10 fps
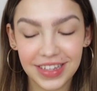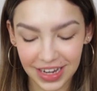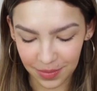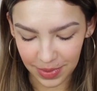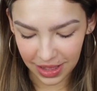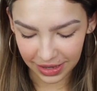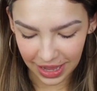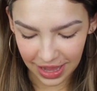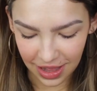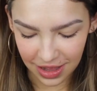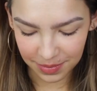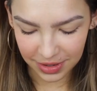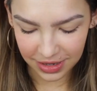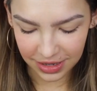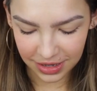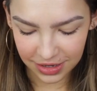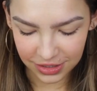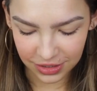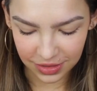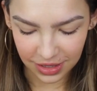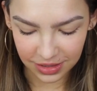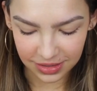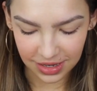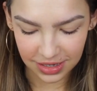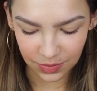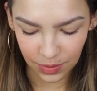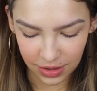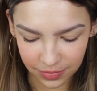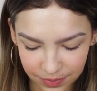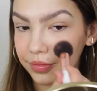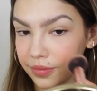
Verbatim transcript: Just a little bit, okay. I'm gonna do the other side as well.